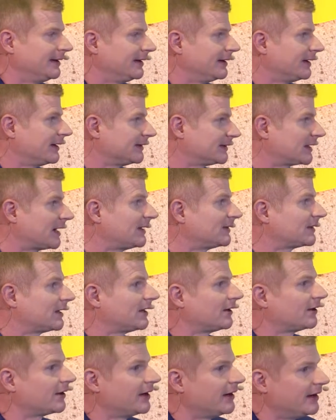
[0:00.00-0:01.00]

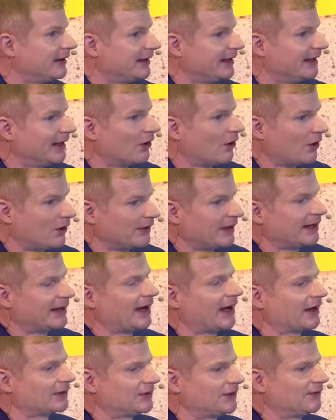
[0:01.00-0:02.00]
Skyscanner, all that
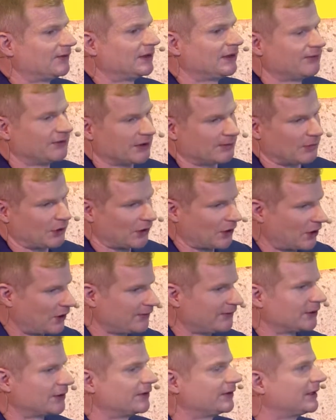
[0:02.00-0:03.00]
activity from the
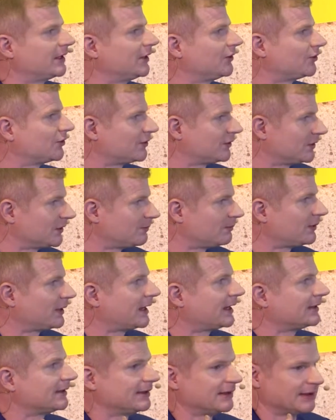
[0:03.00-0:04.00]
offer creation, the
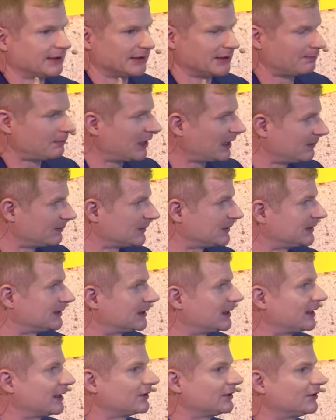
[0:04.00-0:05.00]
branding, the payments,
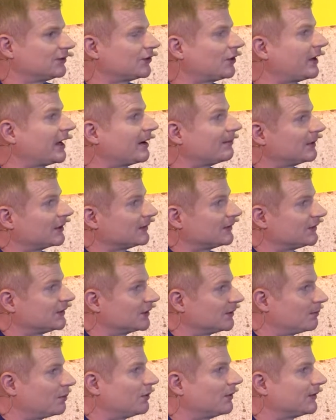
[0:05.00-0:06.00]
the collecting is all happening in
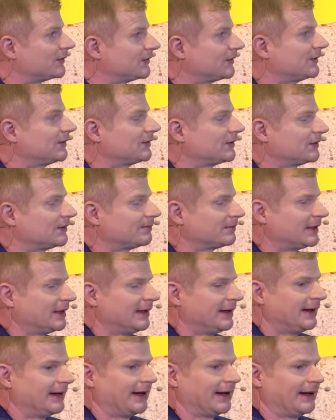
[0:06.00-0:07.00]
Singapore's system.
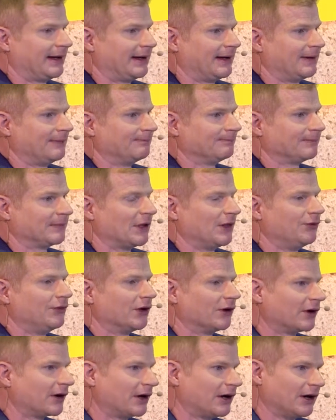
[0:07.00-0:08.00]

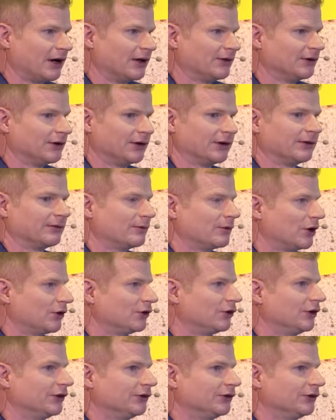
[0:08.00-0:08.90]
There are other,